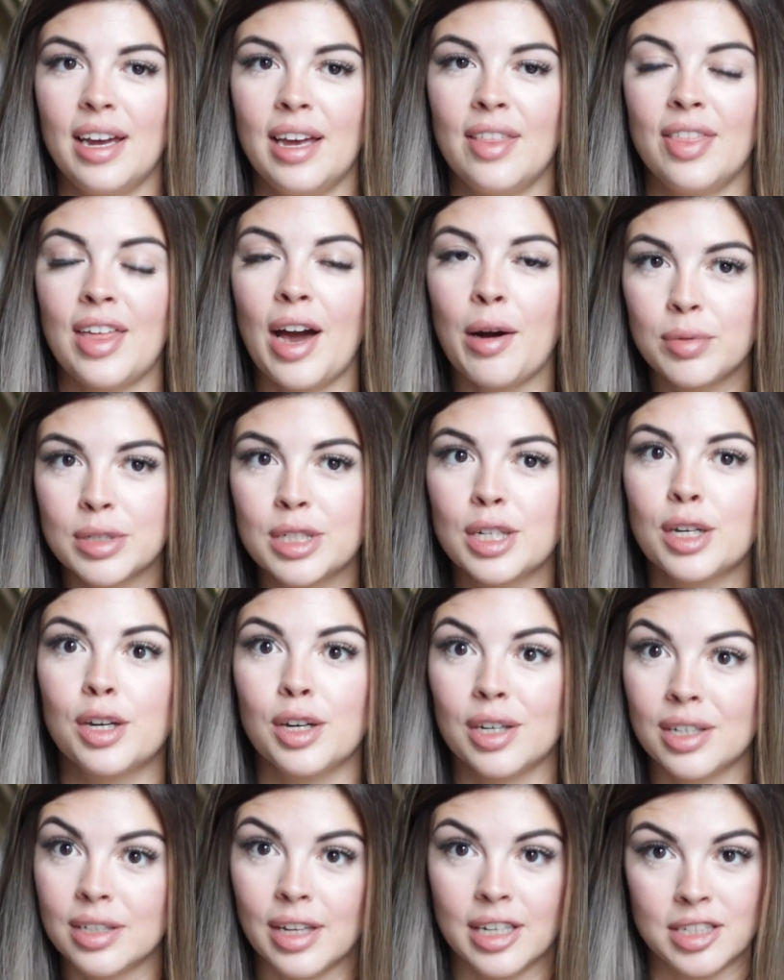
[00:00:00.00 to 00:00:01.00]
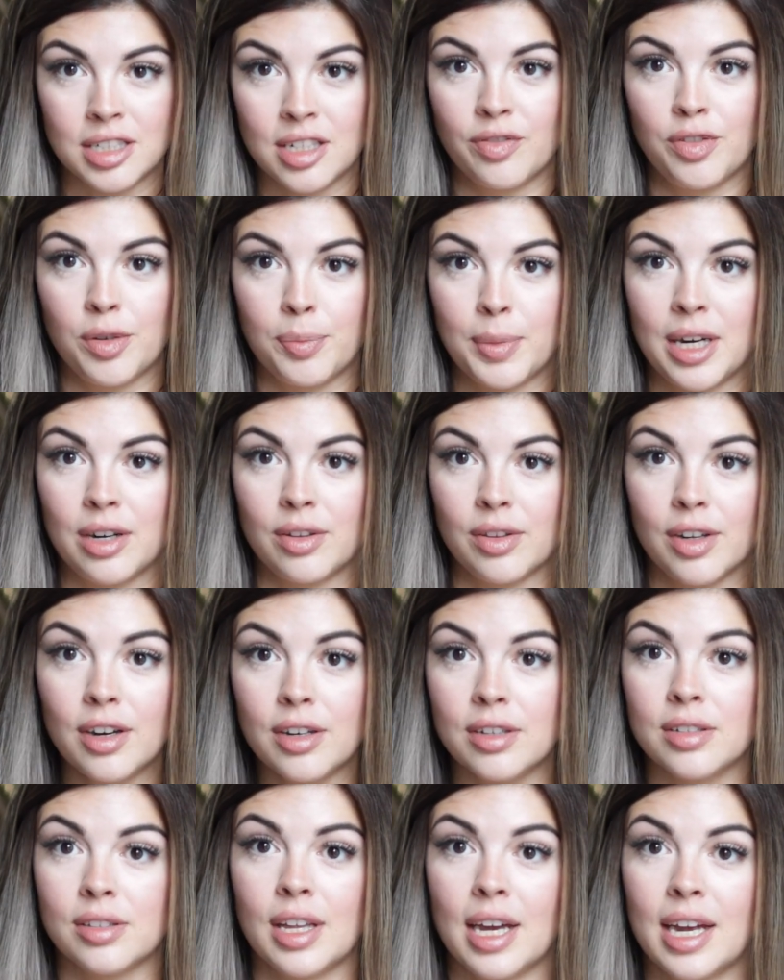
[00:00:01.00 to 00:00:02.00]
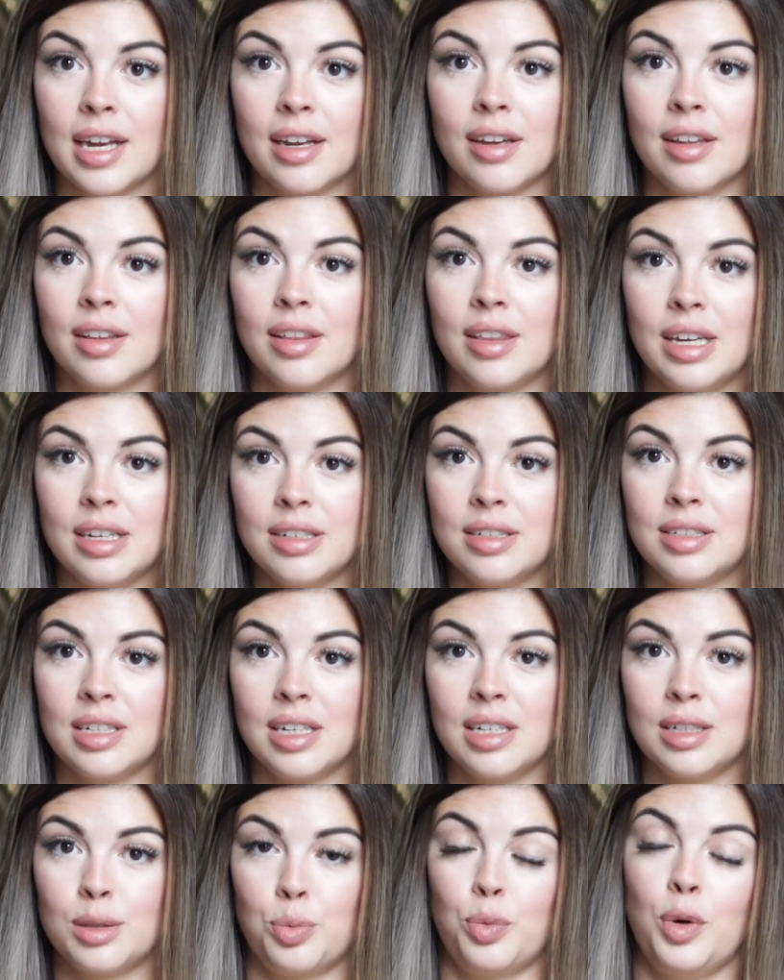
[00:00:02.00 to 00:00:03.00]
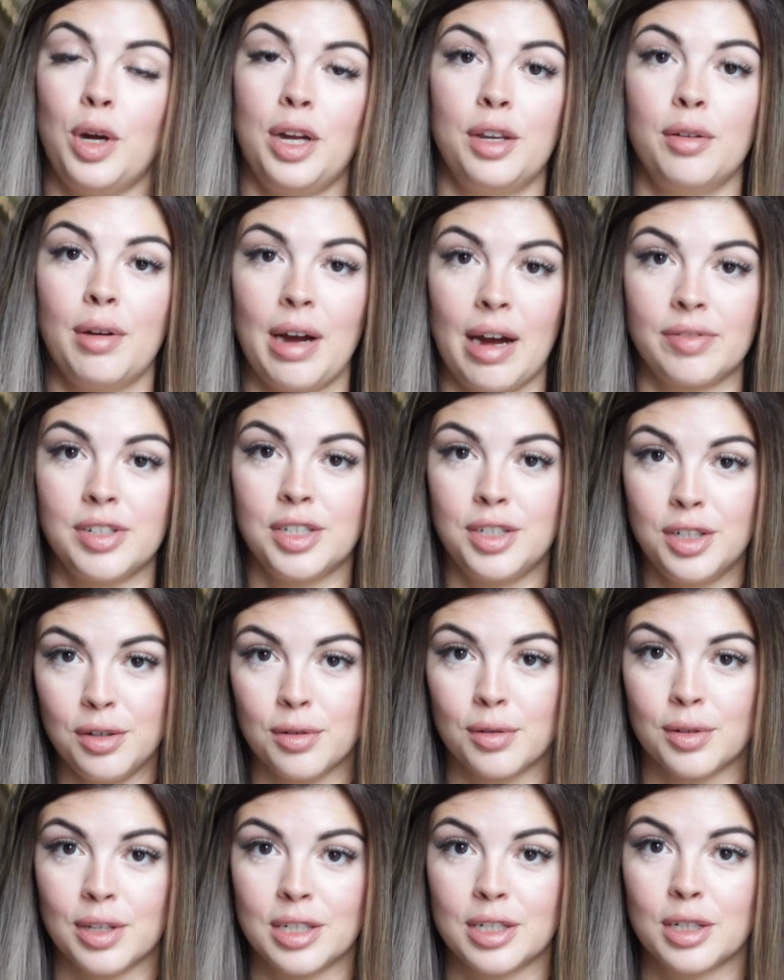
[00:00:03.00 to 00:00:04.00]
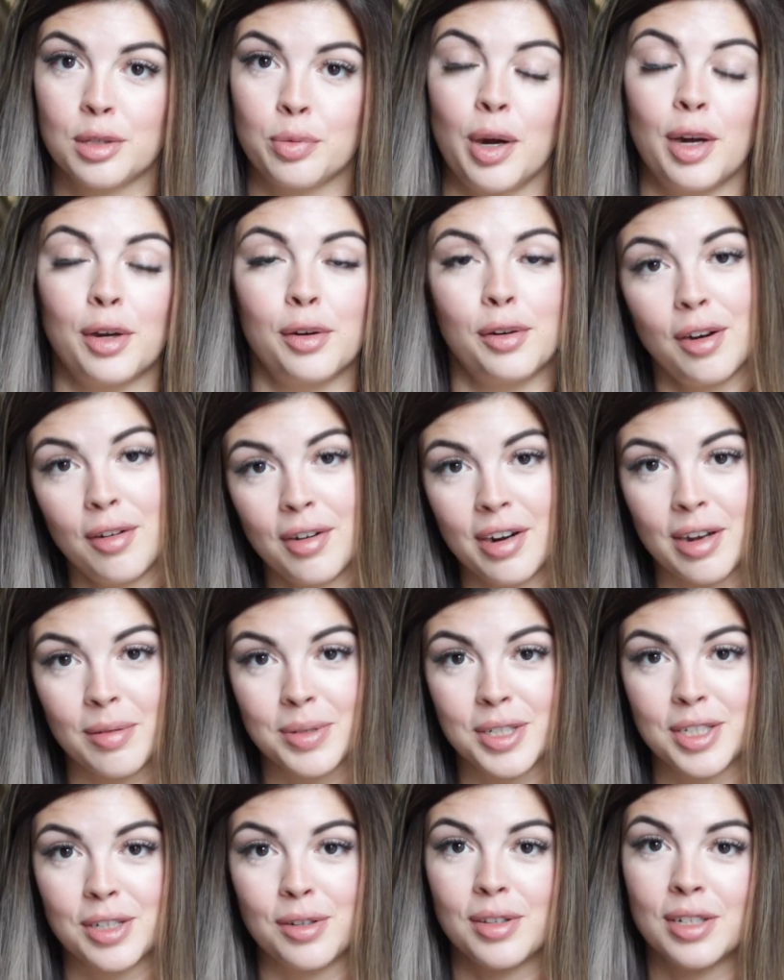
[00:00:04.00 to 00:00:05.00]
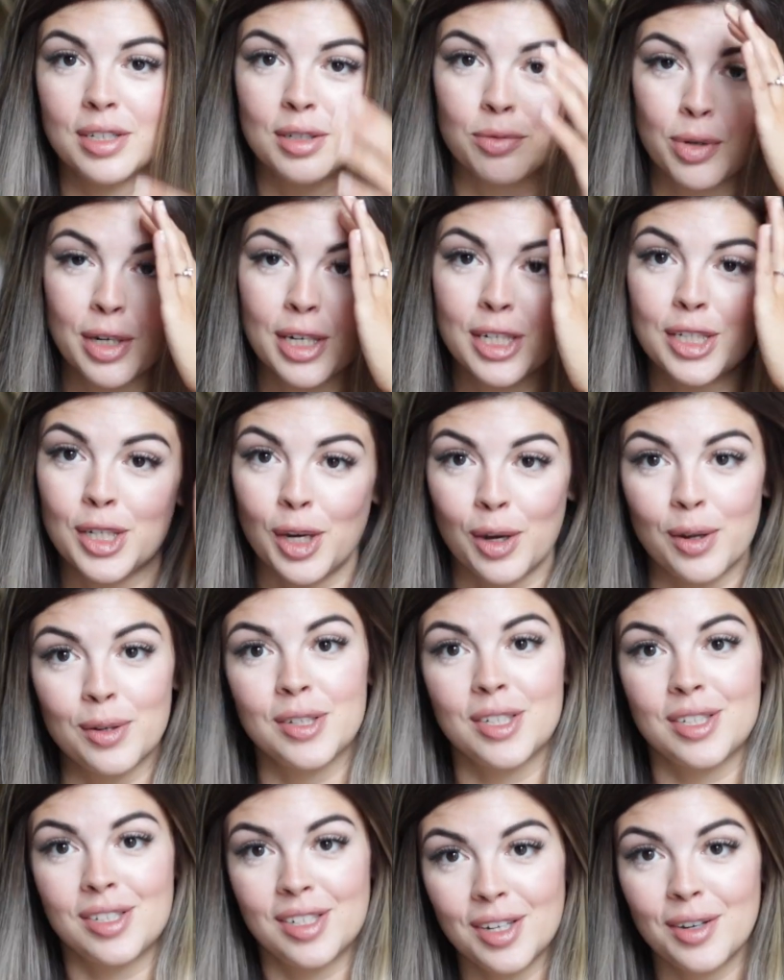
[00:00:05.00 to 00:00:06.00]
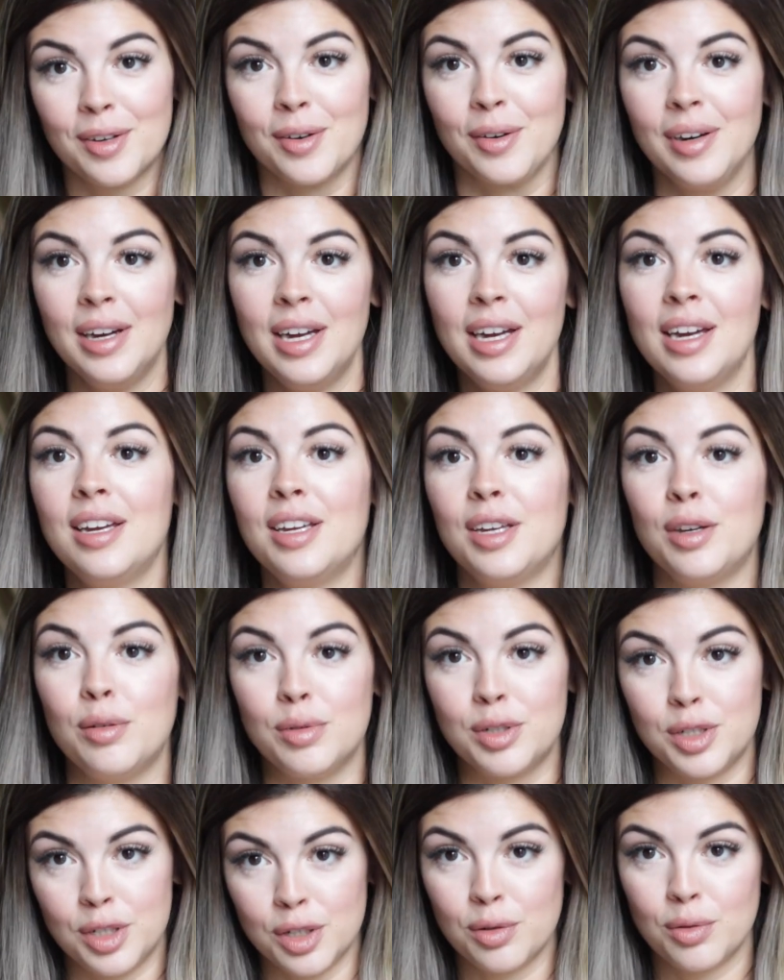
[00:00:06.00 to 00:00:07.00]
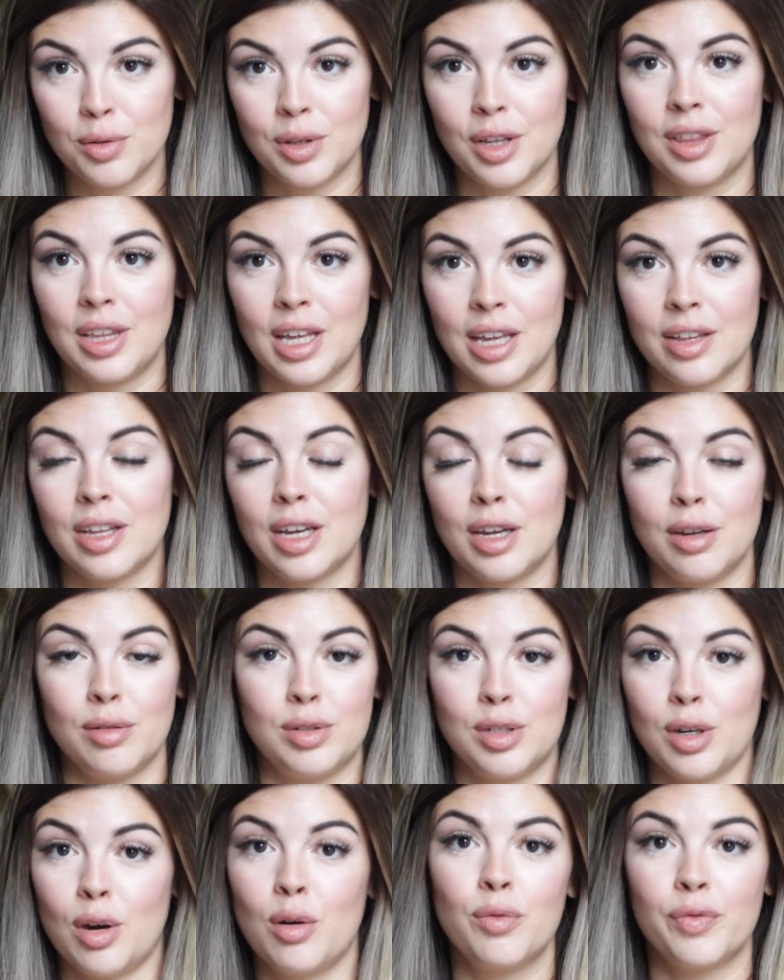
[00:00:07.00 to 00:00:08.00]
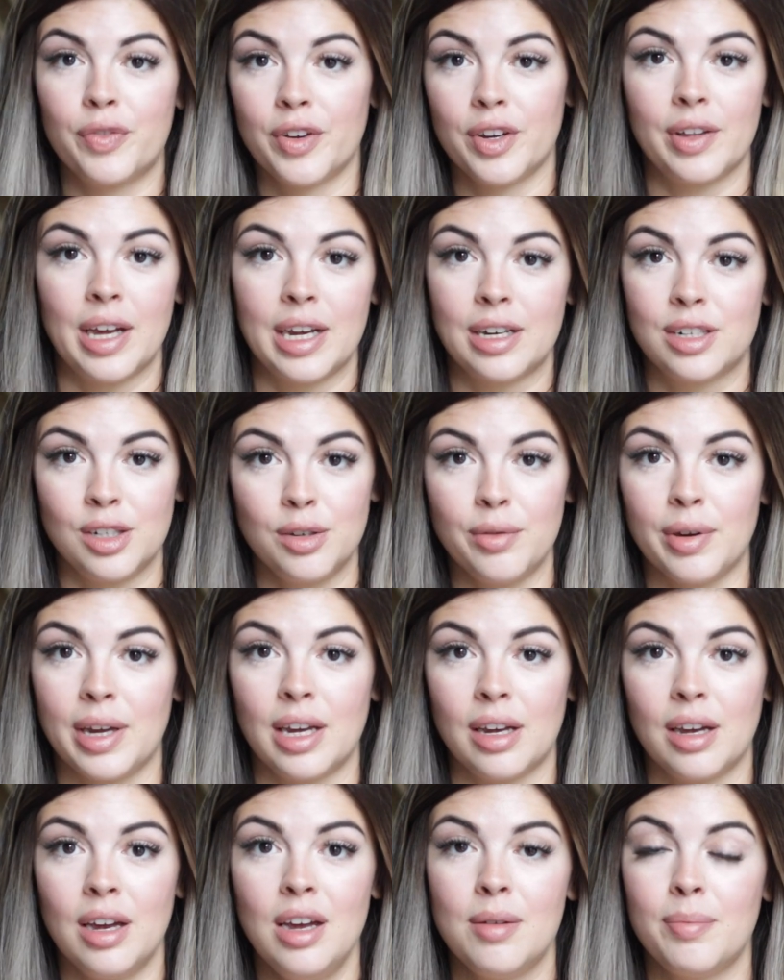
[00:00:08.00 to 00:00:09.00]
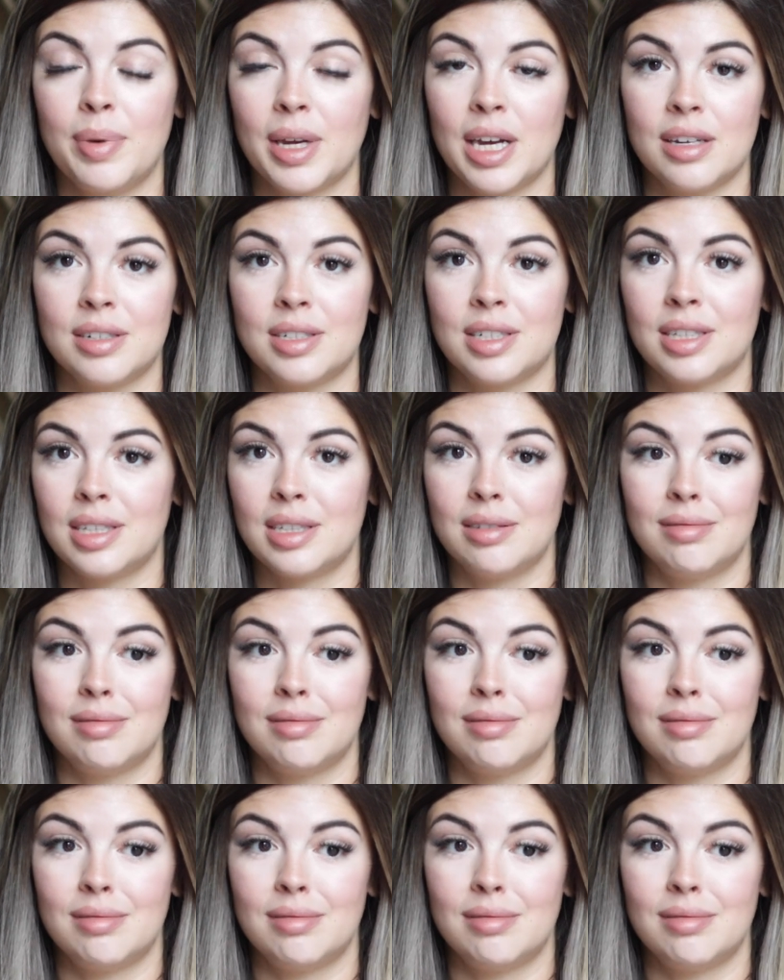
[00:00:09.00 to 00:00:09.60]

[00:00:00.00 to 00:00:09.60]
that was a good lesson for me to learn. Like, this is what you have to do. This is what grown-ups do. This is what adults do. You do the thing that you don't feel like doing because